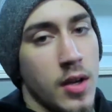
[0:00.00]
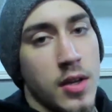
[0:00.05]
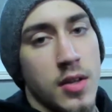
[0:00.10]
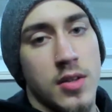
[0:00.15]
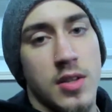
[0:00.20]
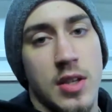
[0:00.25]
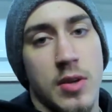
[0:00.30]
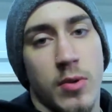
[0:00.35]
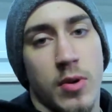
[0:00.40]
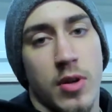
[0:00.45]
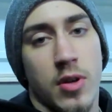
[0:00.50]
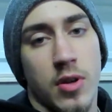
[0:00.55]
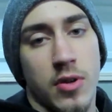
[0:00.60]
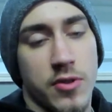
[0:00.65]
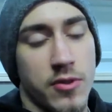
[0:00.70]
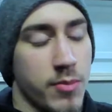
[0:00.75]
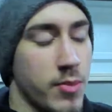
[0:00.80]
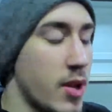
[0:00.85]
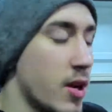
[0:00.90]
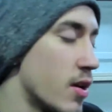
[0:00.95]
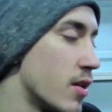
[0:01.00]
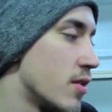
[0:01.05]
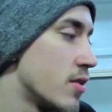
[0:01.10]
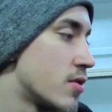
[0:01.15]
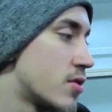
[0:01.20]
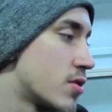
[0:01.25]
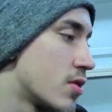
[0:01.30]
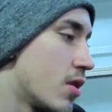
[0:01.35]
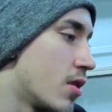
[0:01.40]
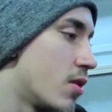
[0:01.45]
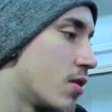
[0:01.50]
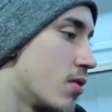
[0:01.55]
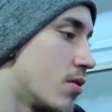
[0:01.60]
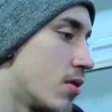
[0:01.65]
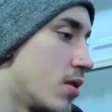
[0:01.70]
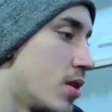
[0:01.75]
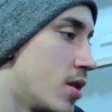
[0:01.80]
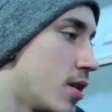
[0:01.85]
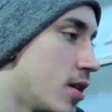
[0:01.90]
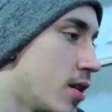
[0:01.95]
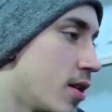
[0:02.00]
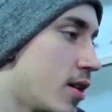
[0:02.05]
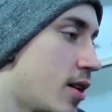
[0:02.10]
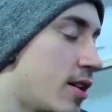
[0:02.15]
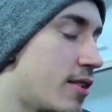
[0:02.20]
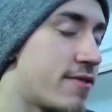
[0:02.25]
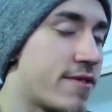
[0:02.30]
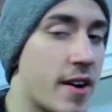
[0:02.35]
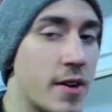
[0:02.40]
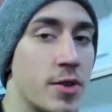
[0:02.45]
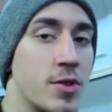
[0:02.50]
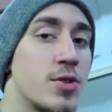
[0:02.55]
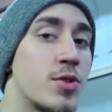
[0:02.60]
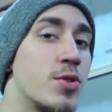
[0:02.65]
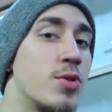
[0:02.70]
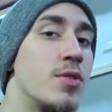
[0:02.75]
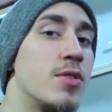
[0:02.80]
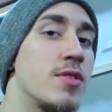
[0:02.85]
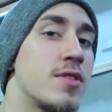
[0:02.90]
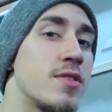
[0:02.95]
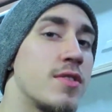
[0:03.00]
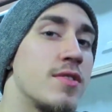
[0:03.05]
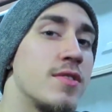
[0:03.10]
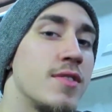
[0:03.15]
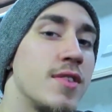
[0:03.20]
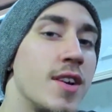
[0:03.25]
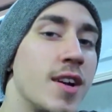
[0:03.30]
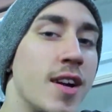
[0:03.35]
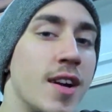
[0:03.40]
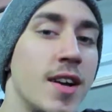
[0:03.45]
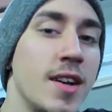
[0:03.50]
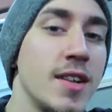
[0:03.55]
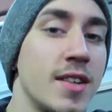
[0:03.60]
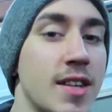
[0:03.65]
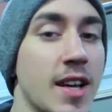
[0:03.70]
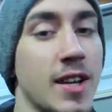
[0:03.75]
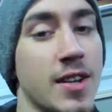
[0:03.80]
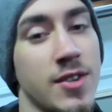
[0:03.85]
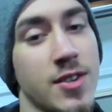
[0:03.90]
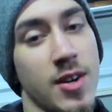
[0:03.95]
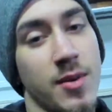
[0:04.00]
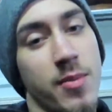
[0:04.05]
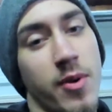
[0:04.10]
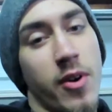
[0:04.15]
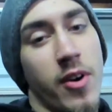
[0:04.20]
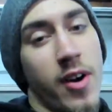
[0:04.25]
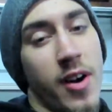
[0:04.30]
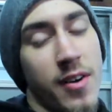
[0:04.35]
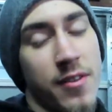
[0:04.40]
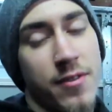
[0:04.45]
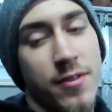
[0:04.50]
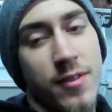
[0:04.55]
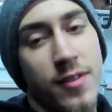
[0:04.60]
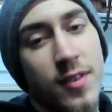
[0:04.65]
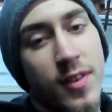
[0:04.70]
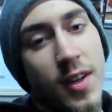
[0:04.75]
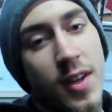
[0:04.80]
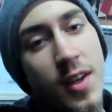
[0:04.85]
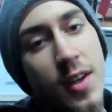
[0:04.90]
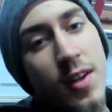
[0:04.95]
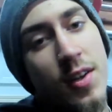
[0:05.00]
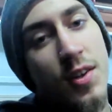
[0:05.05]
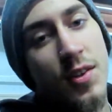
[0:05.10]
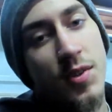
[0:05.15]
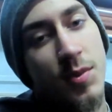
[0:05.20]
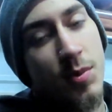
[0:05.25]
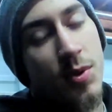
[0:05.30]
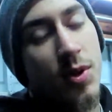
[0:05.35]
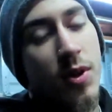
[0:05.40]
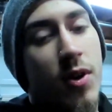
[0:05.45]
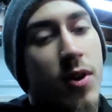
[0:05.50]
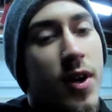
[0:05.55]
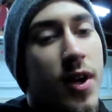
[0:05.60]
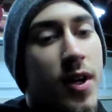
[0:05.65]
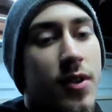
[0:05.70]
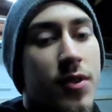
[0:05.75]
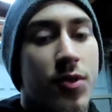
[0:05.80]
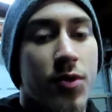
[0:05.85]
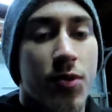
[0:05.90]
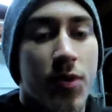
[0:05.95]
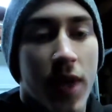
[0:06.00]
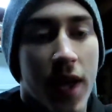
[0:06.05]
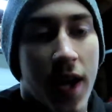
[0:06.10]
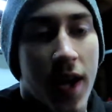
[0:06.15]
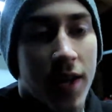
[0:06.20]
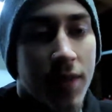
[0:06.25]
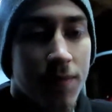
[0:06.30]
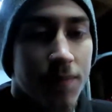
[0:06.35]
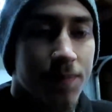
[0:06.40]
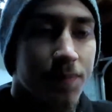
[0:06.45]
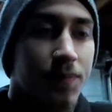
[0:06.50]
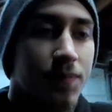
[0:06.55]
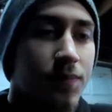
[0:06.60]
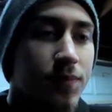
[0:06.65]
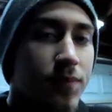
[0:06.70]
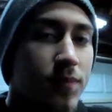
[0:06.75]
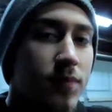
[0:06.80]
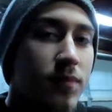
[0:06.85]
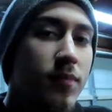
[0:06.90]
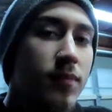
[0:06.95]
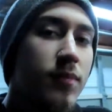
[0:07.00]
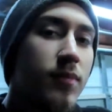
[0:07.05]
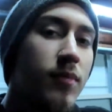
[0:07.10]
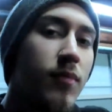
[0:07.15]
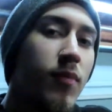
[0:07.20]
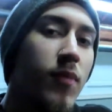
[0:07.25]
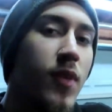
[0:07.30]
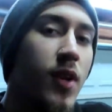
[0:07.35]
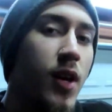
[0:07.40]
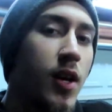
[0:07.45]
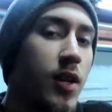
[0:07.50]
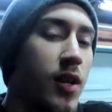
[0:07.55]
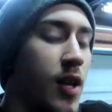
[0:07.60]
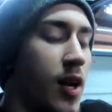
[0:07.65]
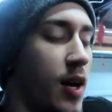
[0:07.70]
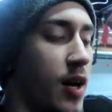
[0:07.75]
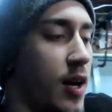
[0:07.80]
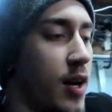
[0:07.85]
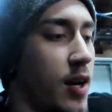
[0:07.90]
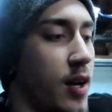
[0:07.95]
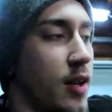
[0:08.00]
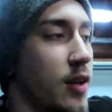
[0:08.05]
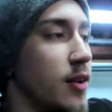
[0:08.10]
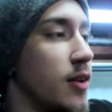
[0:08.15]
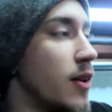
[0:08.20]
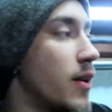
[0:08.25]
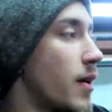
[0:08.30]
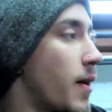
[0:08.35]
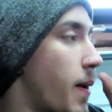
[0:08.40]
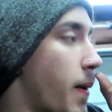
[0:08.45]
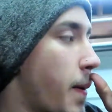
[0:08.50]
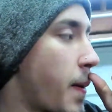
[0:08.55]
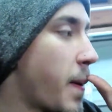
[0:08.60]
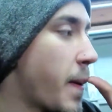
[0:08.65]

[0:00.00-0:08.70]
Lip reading: see where it goes from there. So I found the tools, take the turbo off. So I'm gonna go ahead and do that, and then